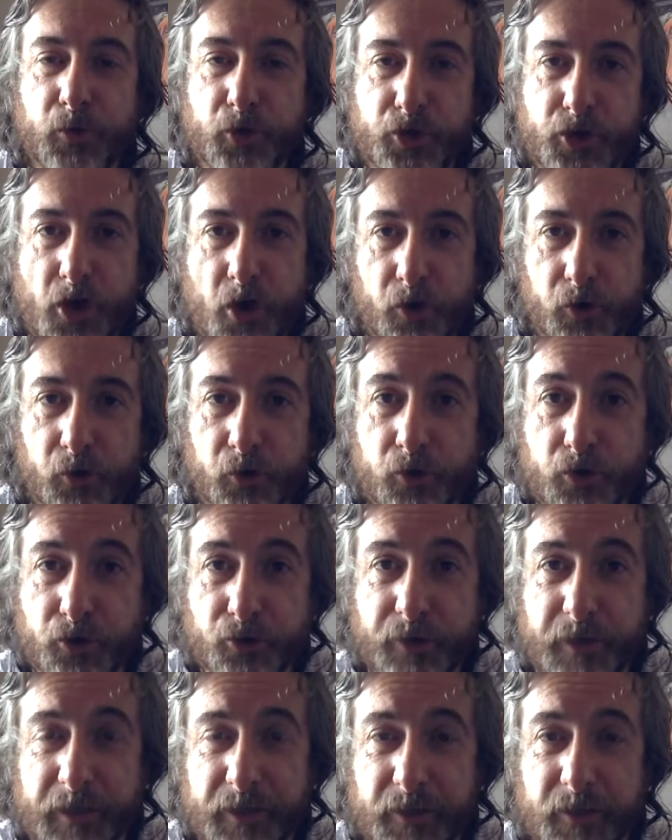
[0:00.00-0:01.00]
shock or
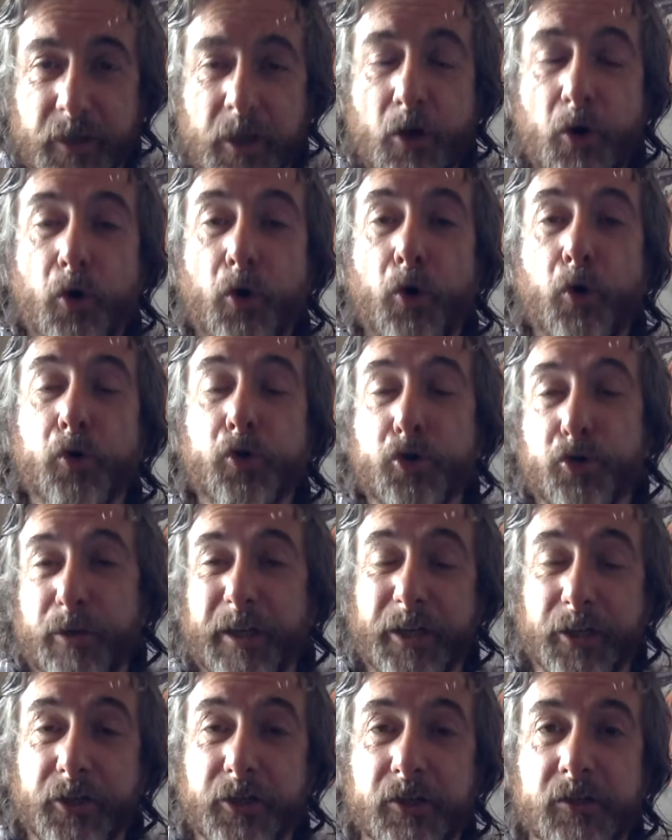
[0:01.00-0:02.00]
trigger or
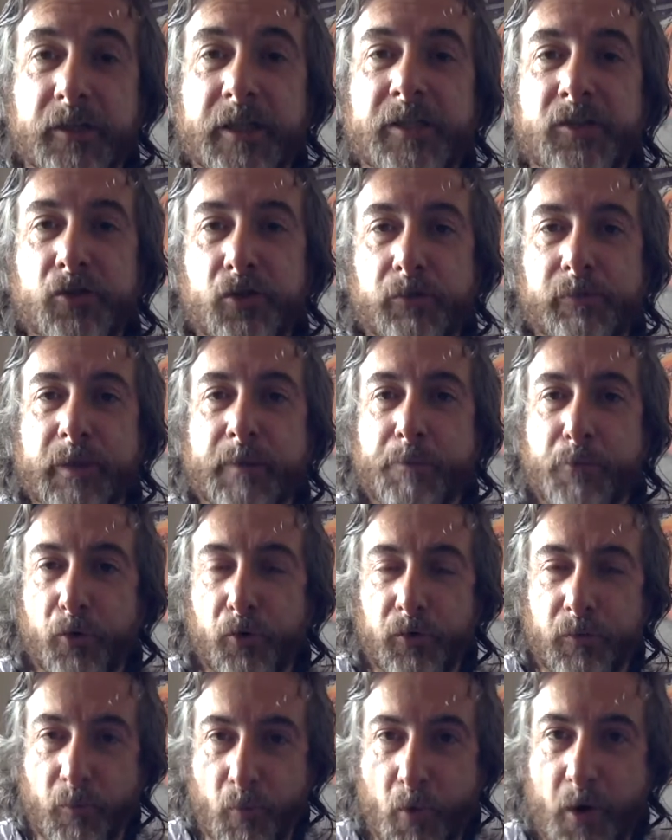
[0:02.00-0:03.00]
triggers. There's normally more
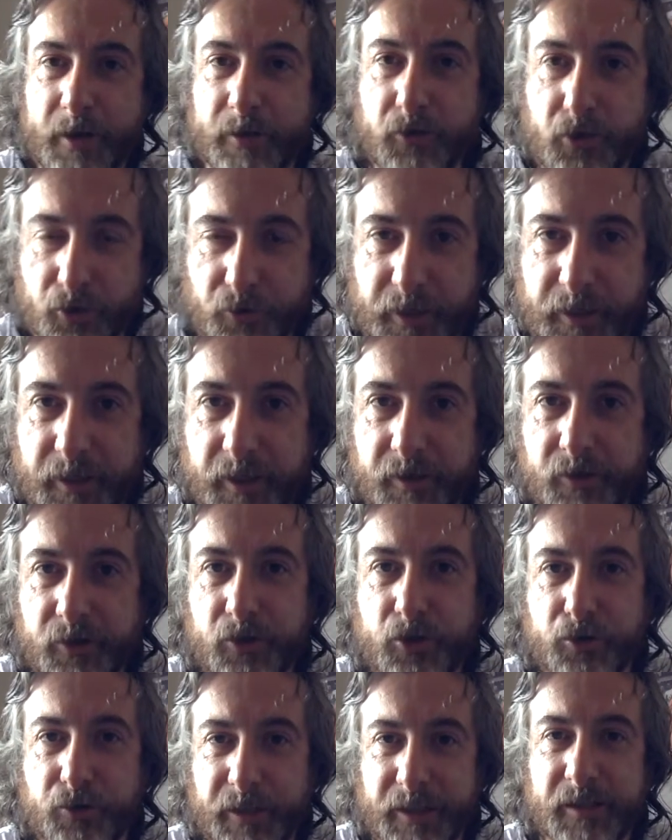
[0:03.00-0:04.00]
than one trigger that
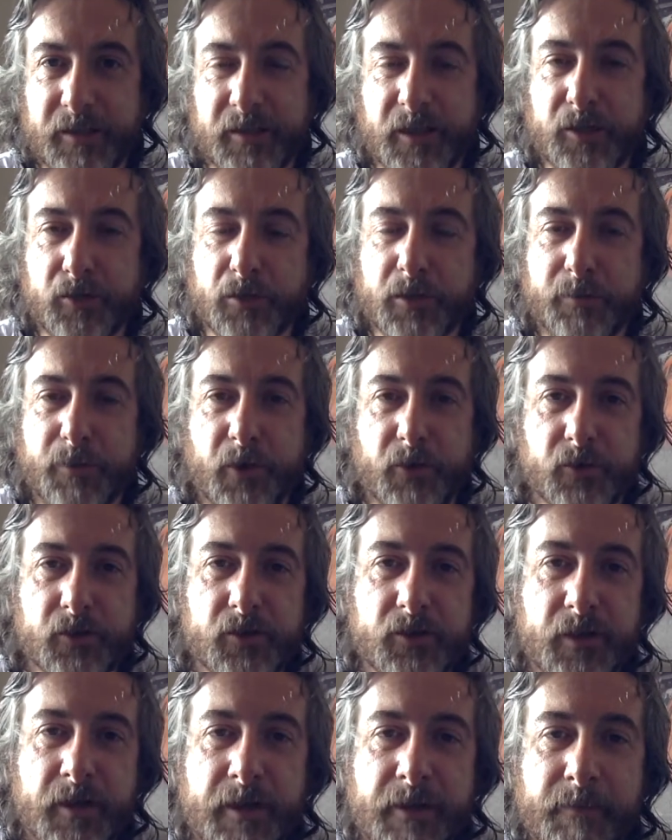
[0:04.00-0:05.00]
triggers this response.
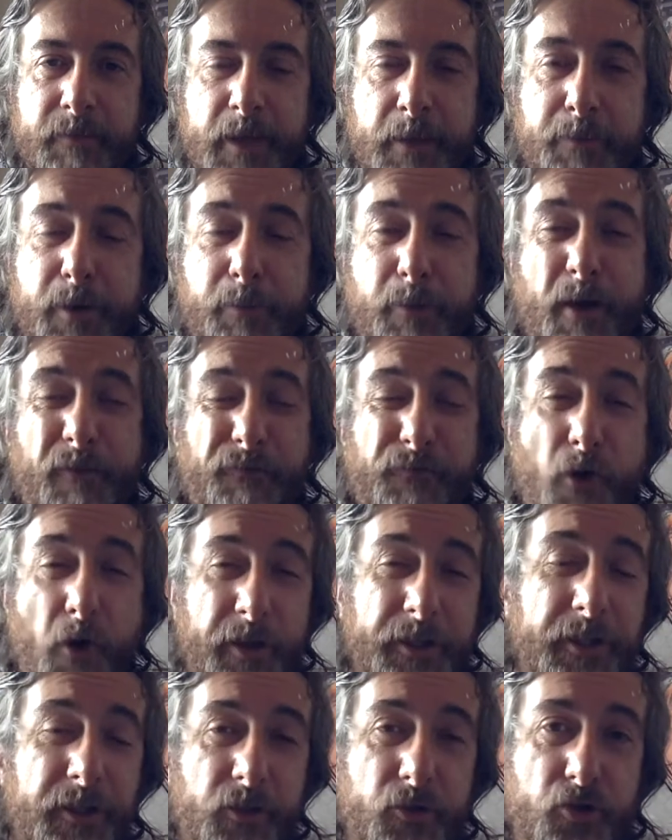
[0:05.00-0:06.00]
But by
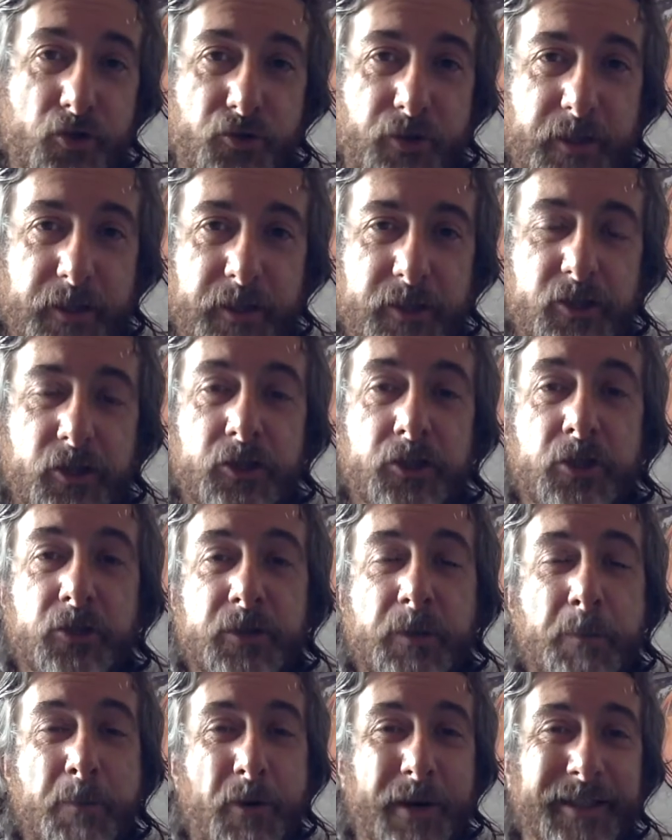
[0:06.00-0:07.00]
finding those triggers and
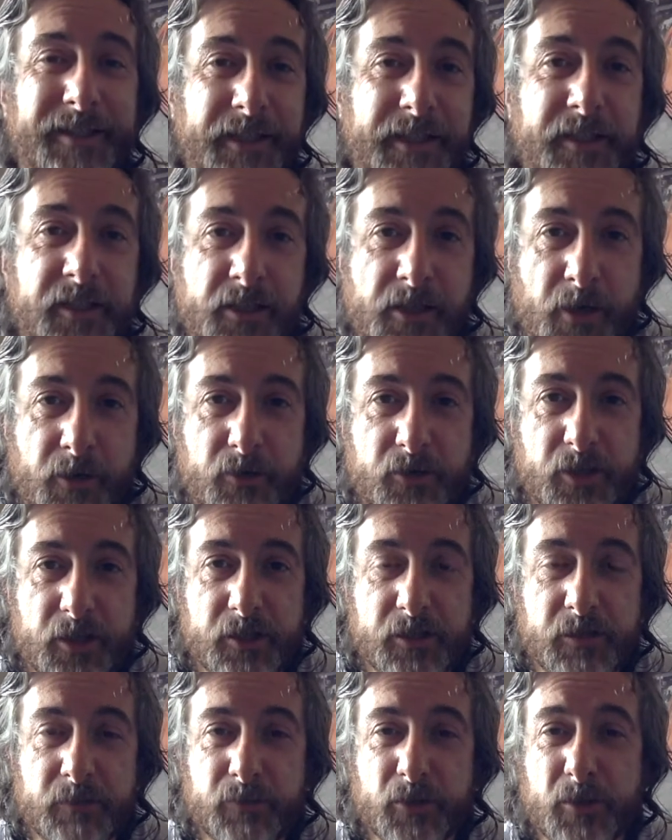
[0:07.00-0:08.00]
using my DTO
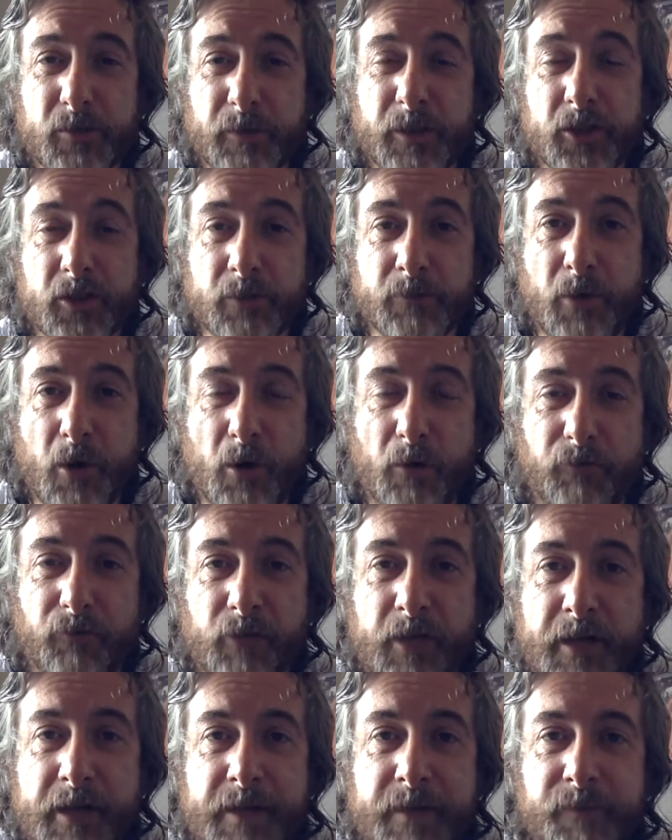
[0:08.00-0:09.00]
system to switch them off,
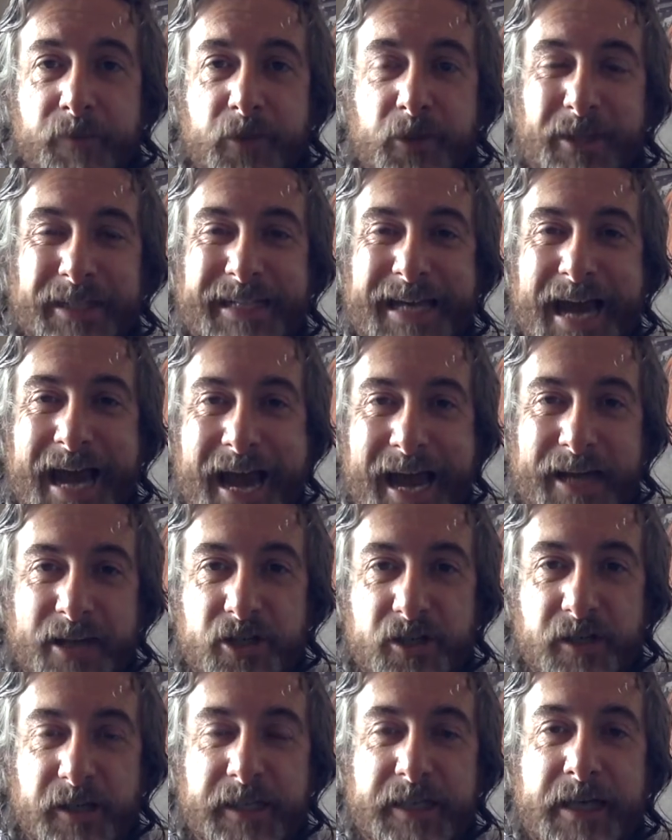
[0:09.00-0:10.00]
you can
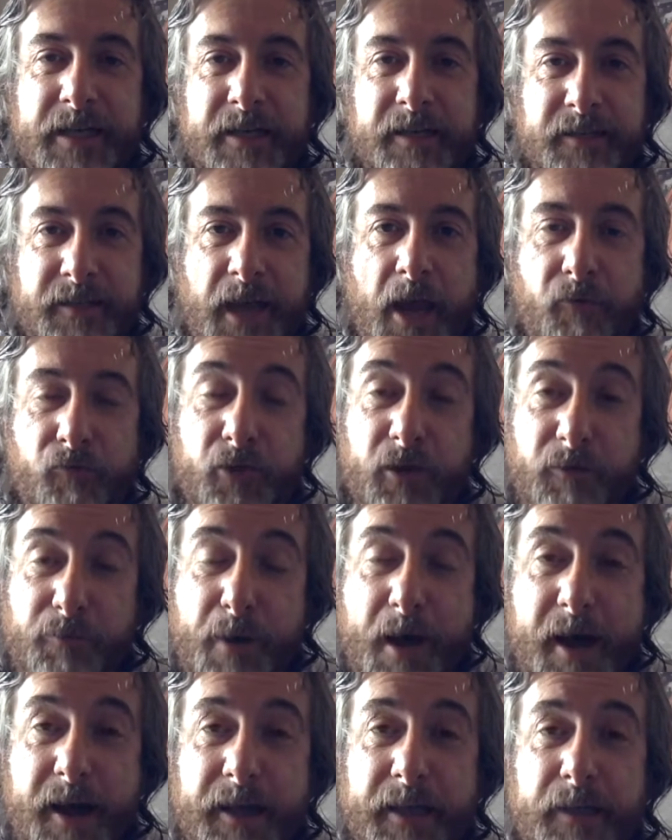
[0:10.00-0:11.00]
actually get rid of
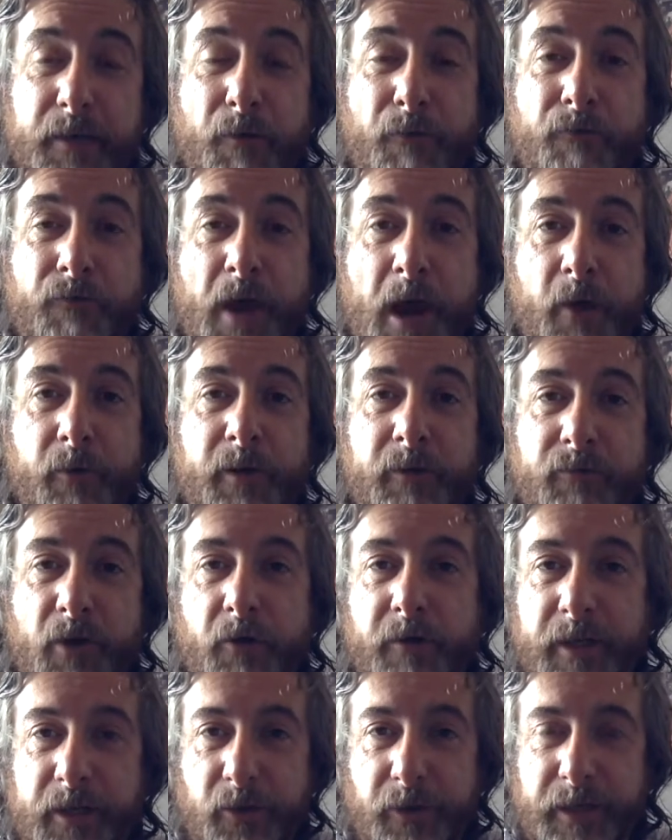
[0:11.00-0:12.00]
pain very,
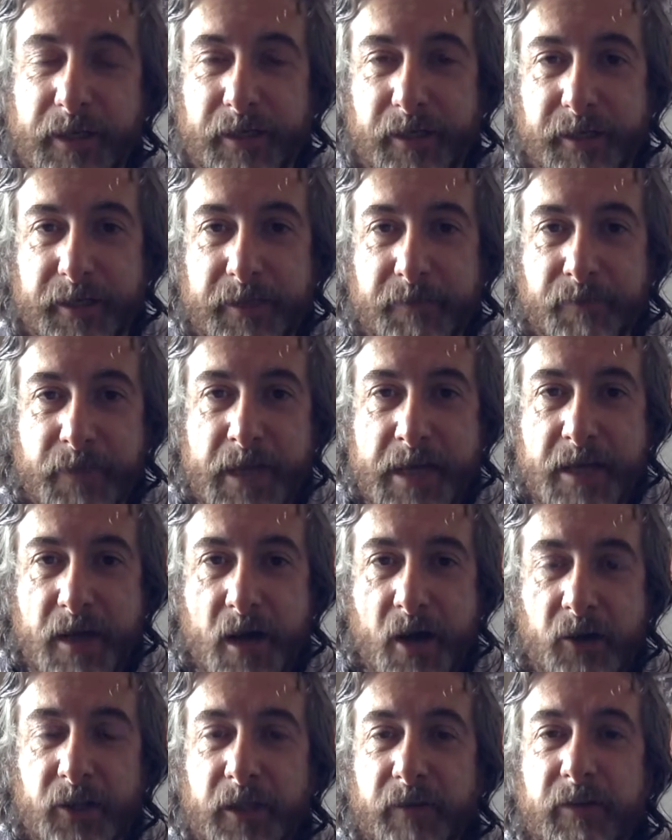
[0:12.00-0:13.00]
very quickly.
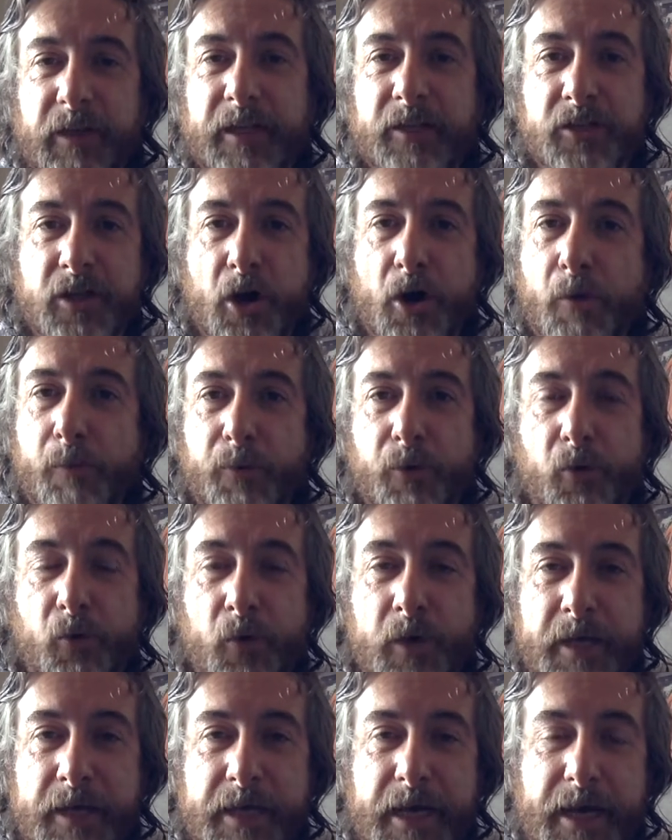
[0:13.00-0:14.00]
I'll give you an example
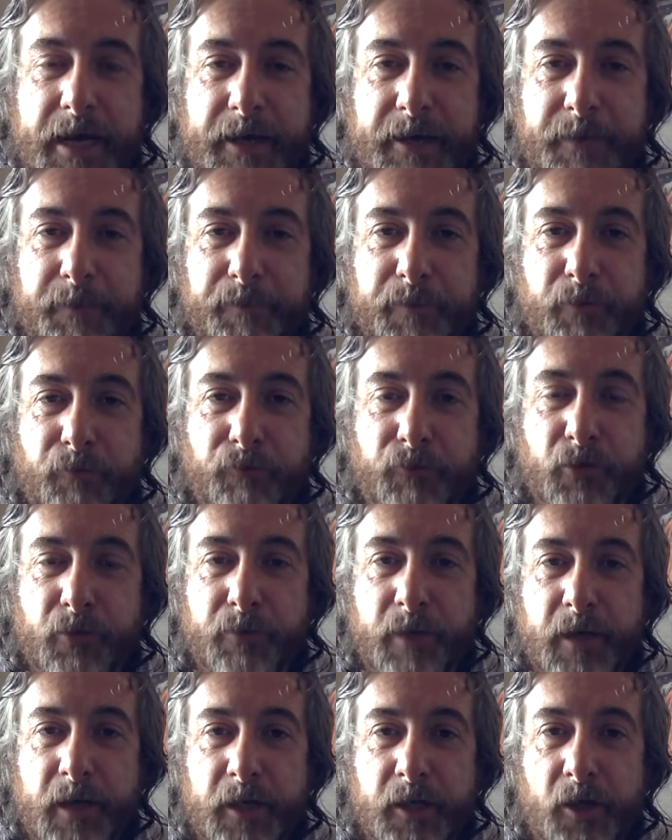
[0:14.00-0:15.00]
from
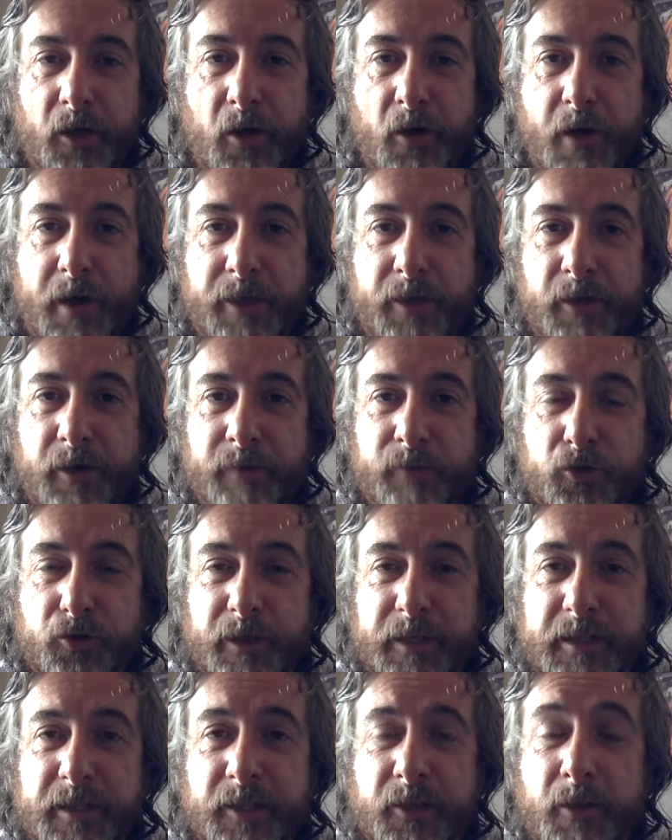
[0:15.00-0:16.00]
a client that I'm
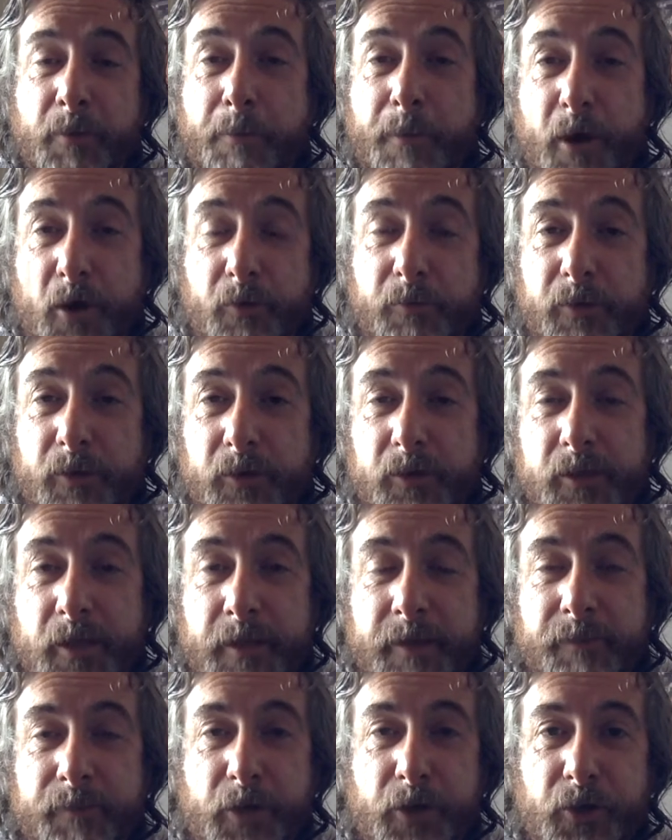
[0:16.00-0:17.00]
treating at the moment
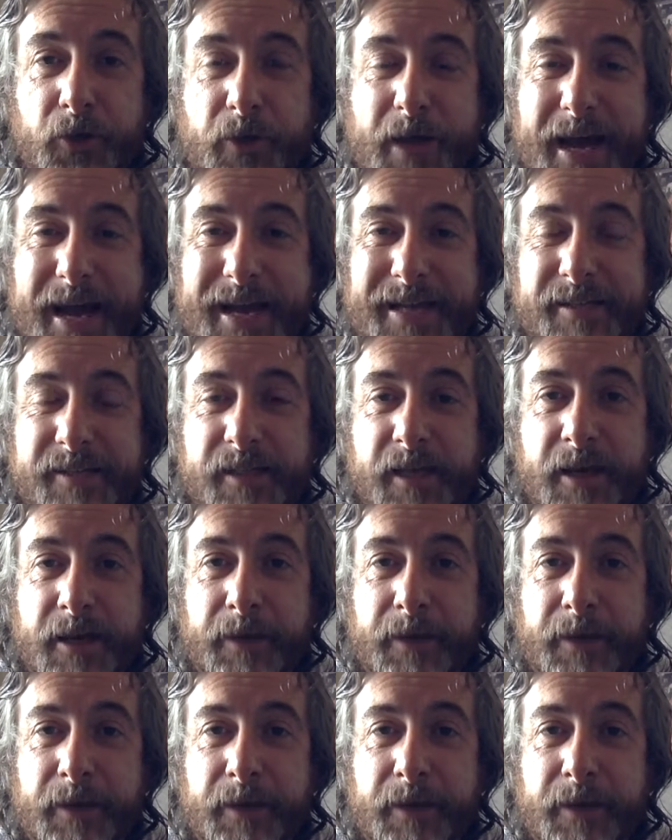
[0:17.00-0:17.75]
who has